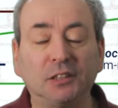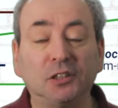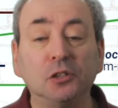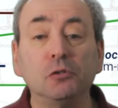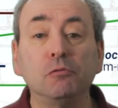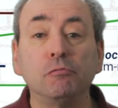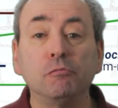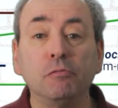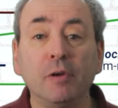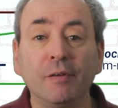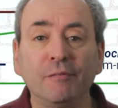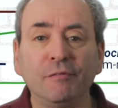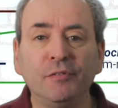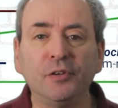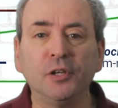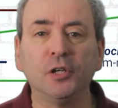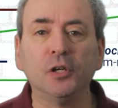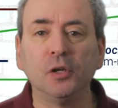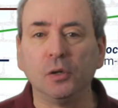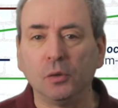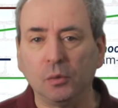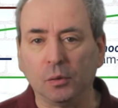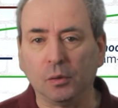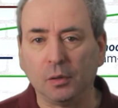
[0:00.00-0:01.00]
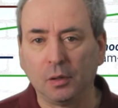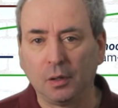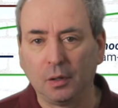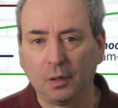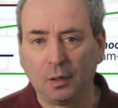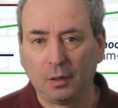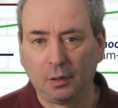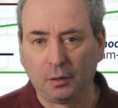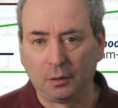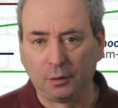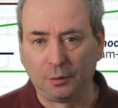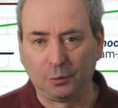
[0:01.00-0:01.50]
to review
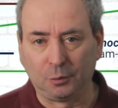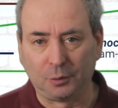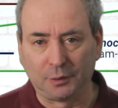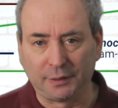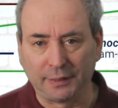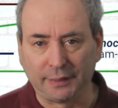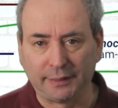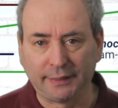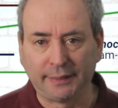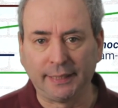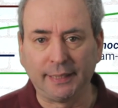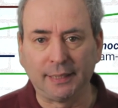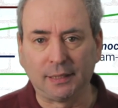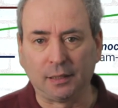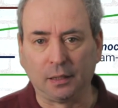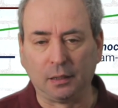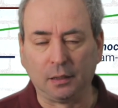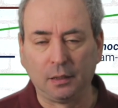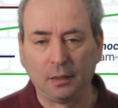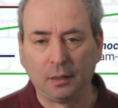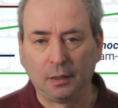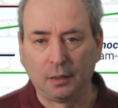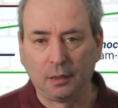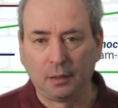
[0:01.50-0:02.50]
your decision